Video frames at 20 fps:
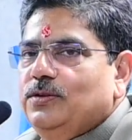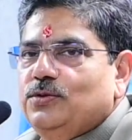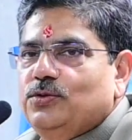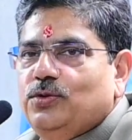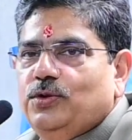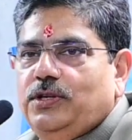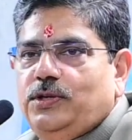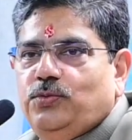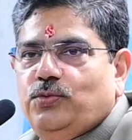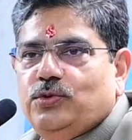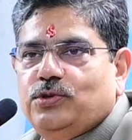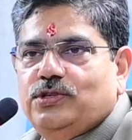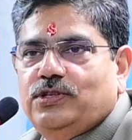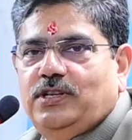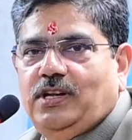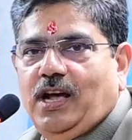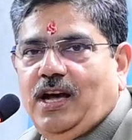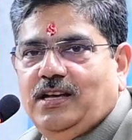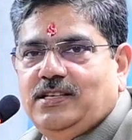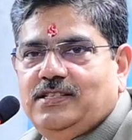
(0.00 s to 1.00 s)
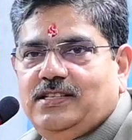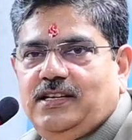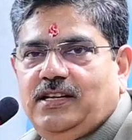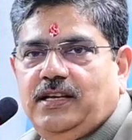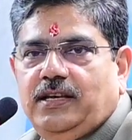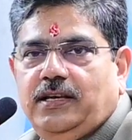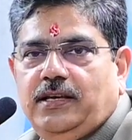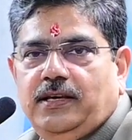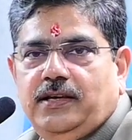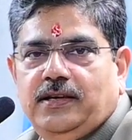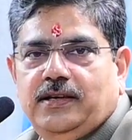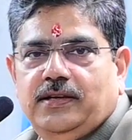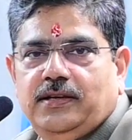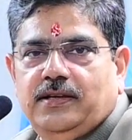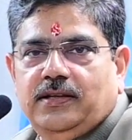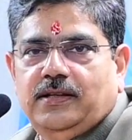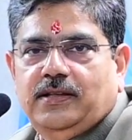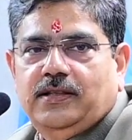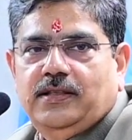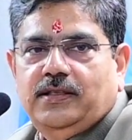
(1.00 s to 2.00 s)
So it was largely
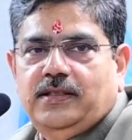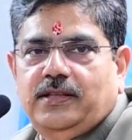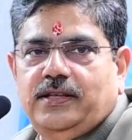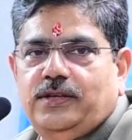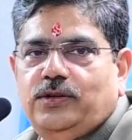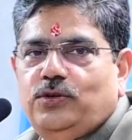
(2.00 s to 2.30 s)
the